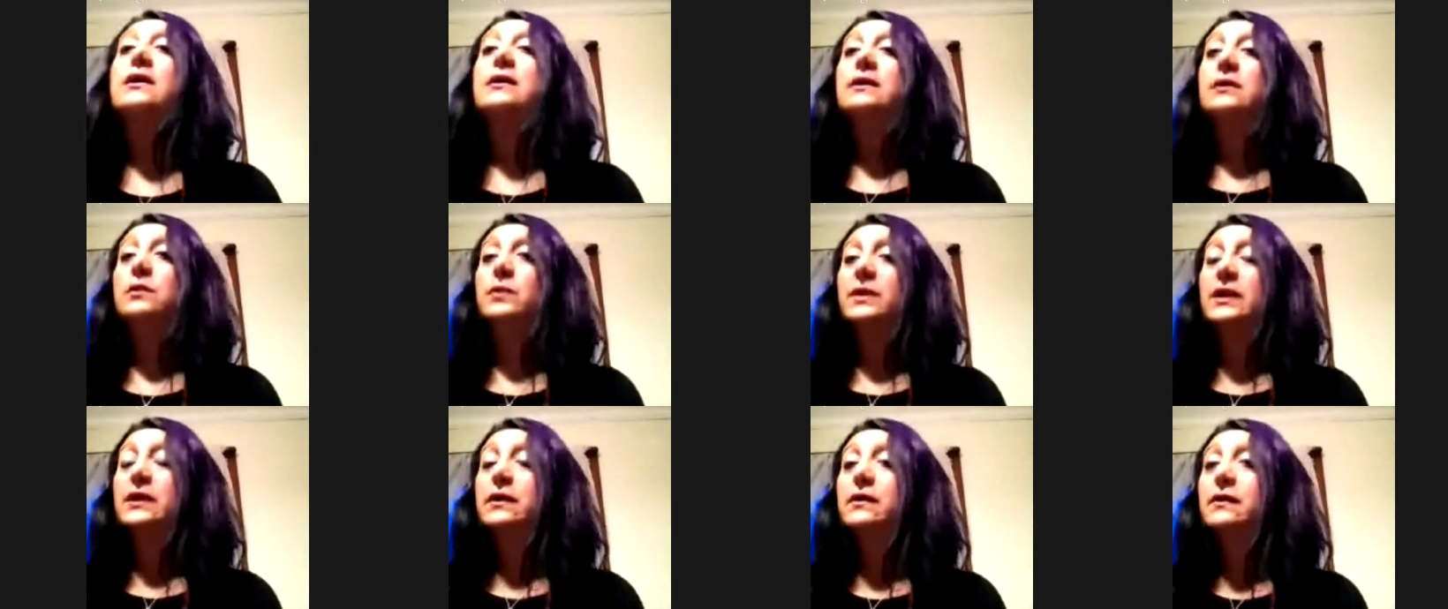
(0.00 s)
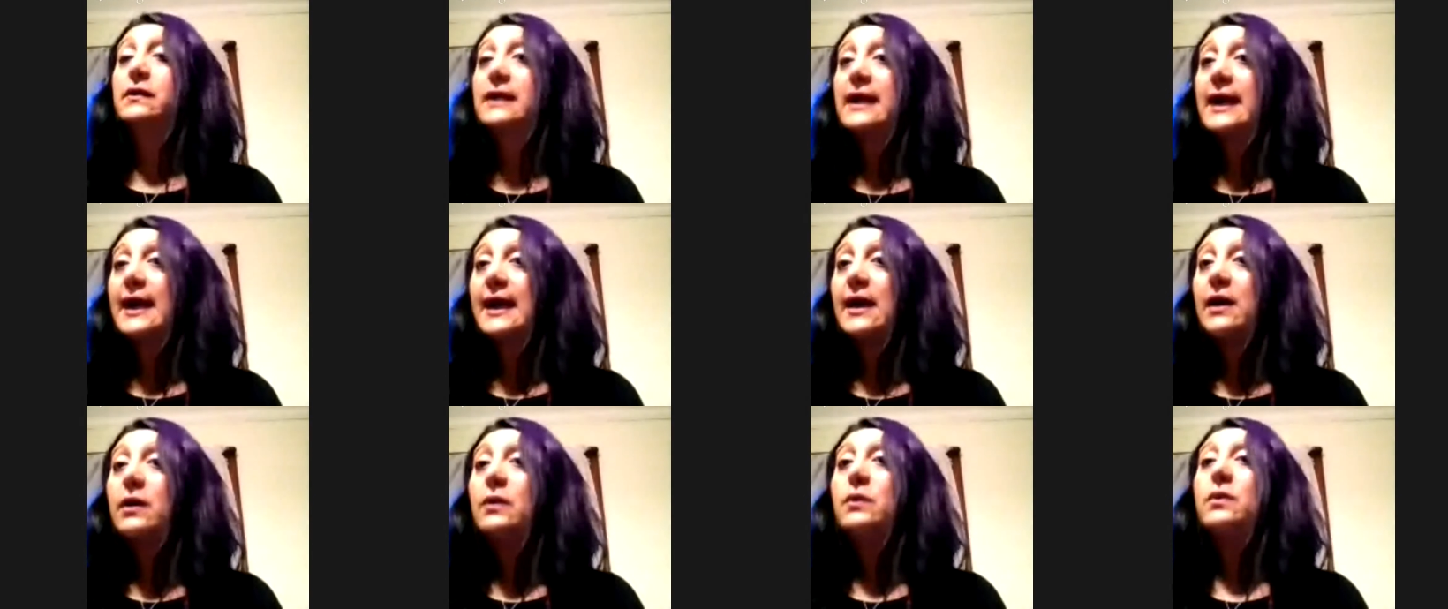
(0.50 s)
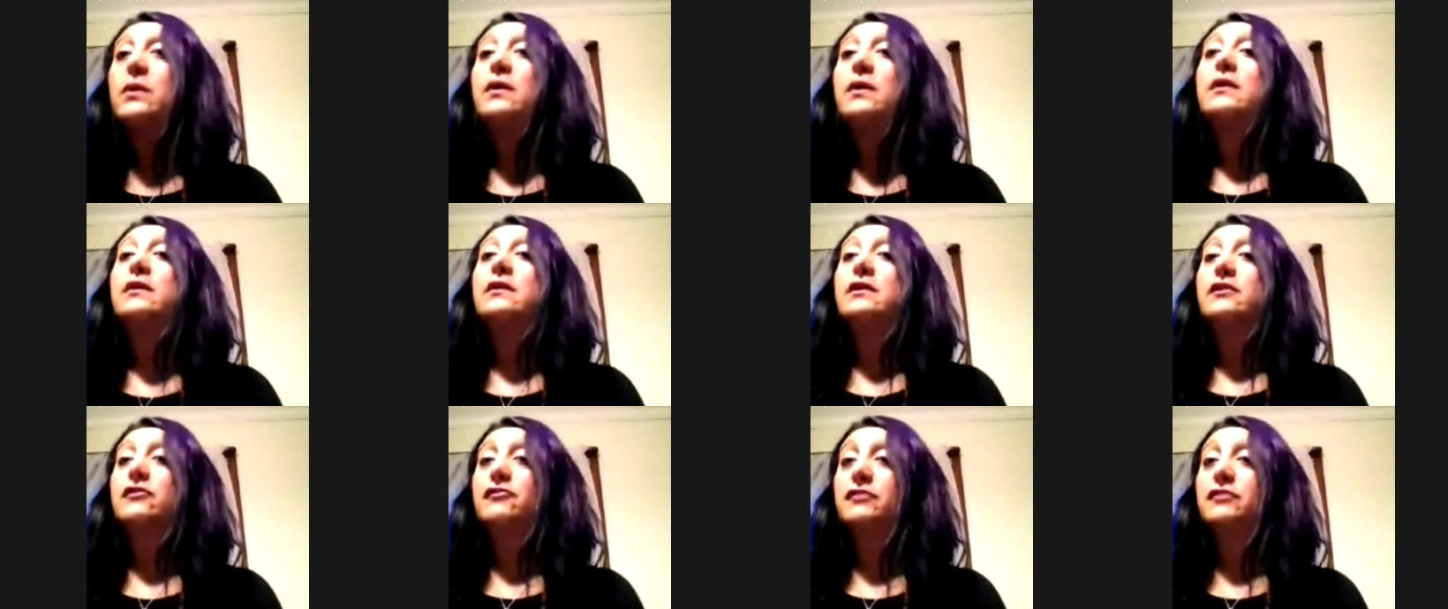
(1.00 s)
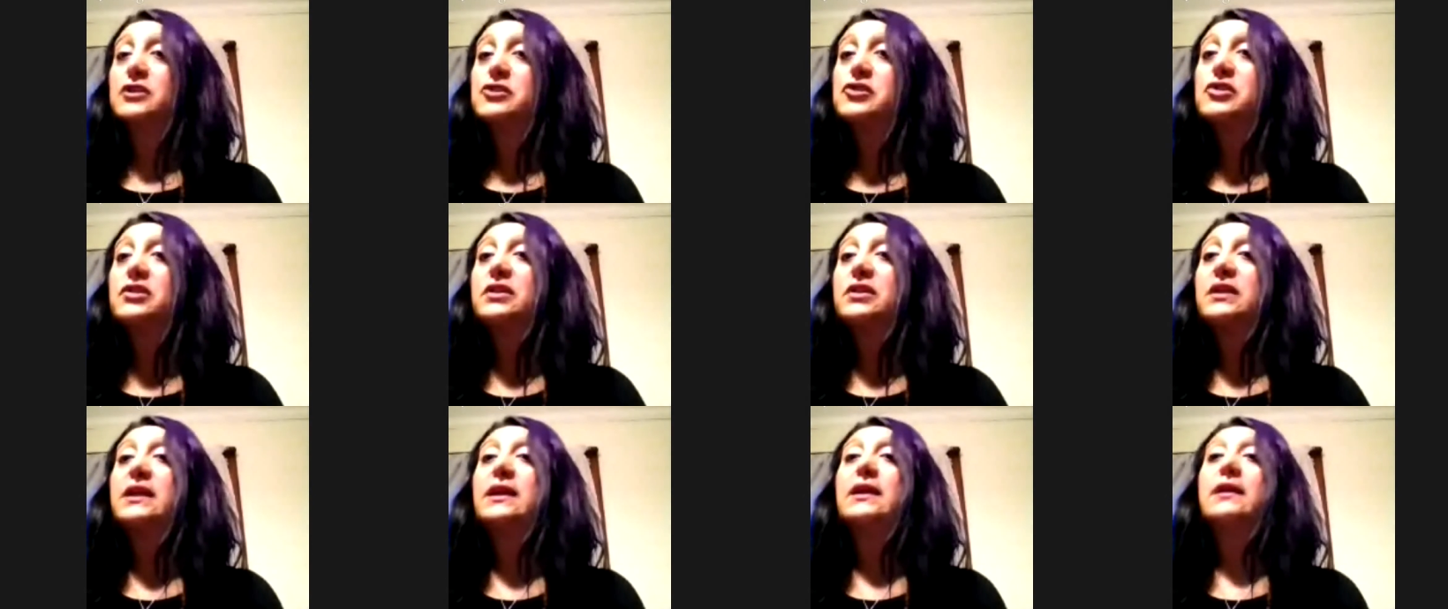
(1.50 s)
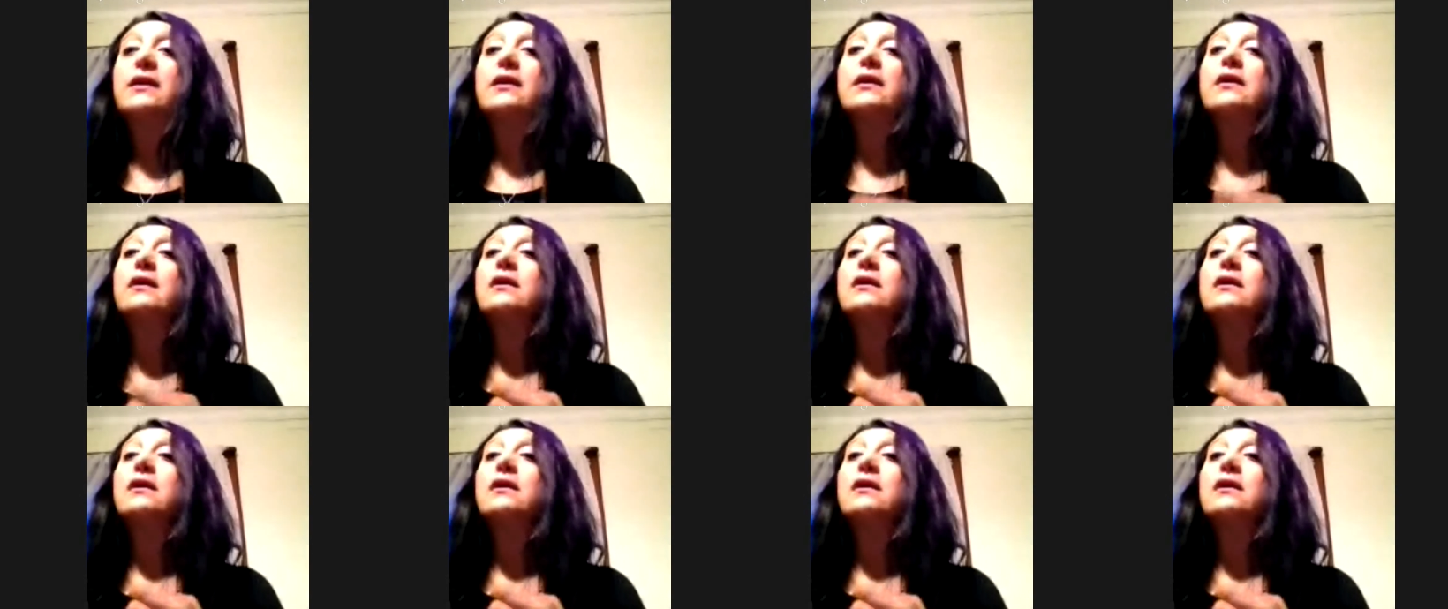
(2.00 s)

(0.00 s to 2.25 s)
We are now officially